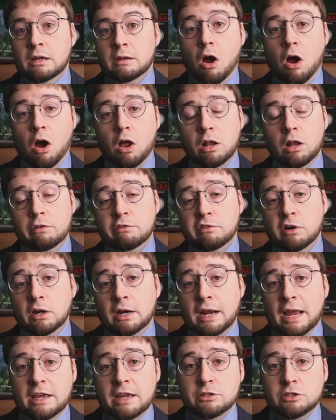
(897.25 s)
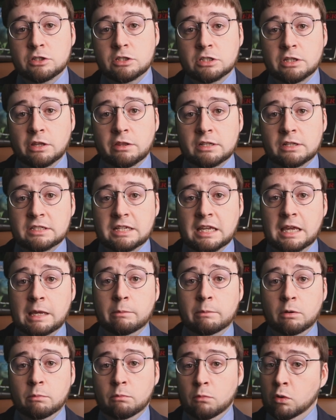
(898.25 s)
All of our agents on the team
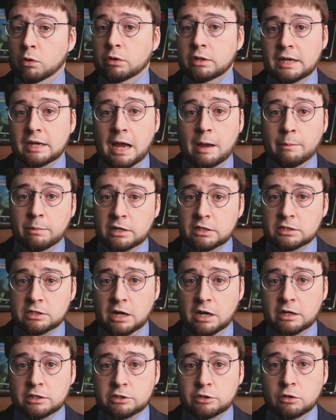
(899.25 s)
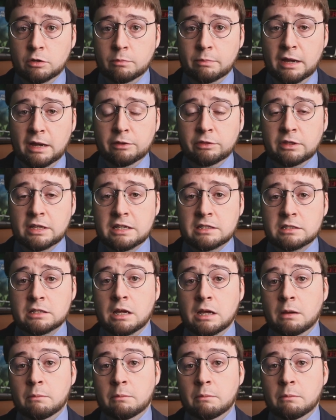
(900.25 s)
are more than happy to talk to you about this.